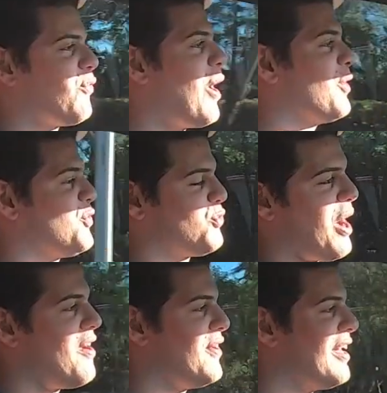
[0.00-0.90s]
while it's
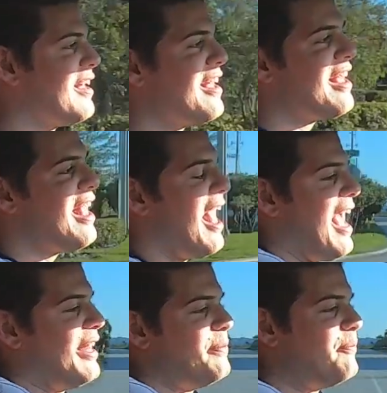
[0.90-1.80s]
driving,
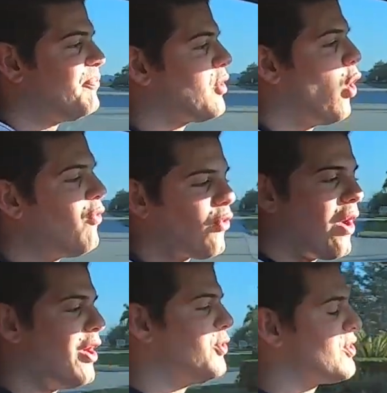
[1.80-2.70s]
and
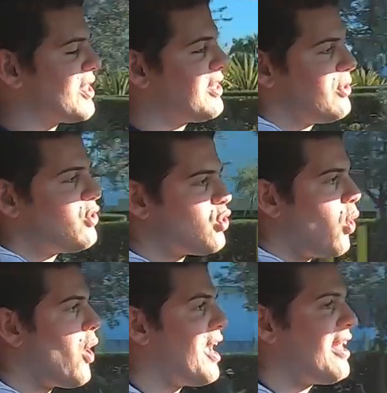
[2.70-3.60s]
overall you just get to
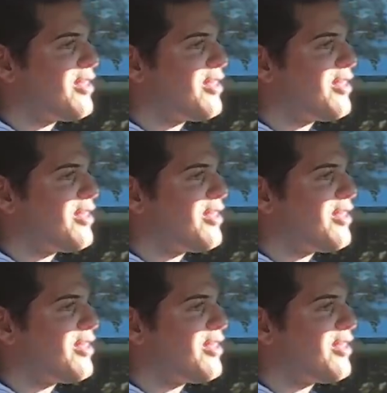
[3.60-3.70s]
enjoy